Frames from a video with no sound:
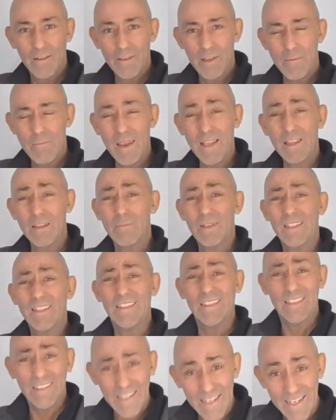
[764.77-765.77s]
They make the
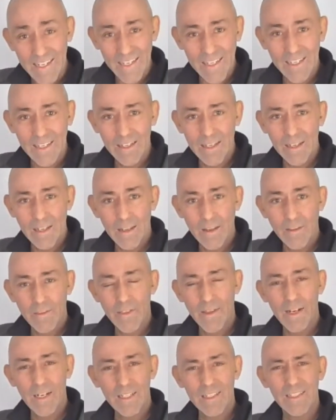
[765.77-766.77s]
mistake
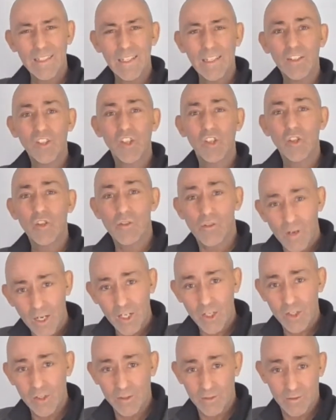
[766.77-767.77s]
that it's an
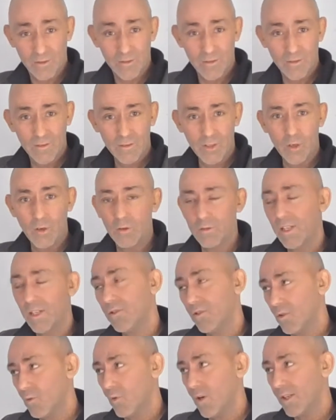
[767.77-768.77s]
instruction.
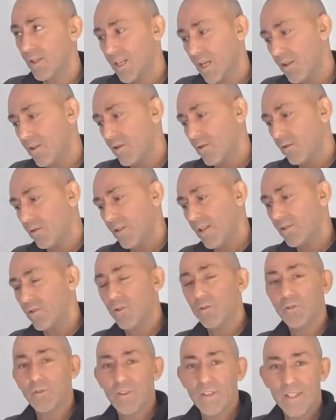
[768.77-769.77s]
Let's all work together, let's
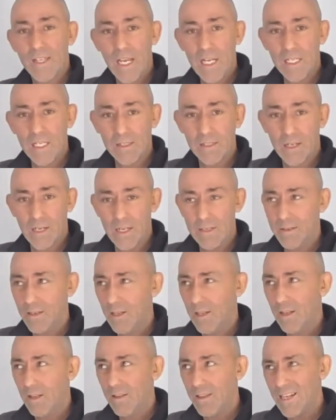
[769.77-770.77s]
all do this exercise.
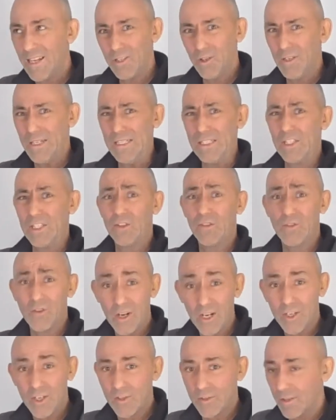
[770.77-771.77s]
That's not
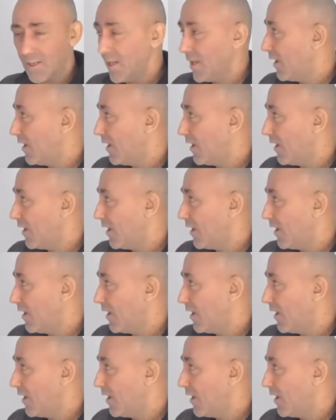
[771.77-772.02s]
instruction.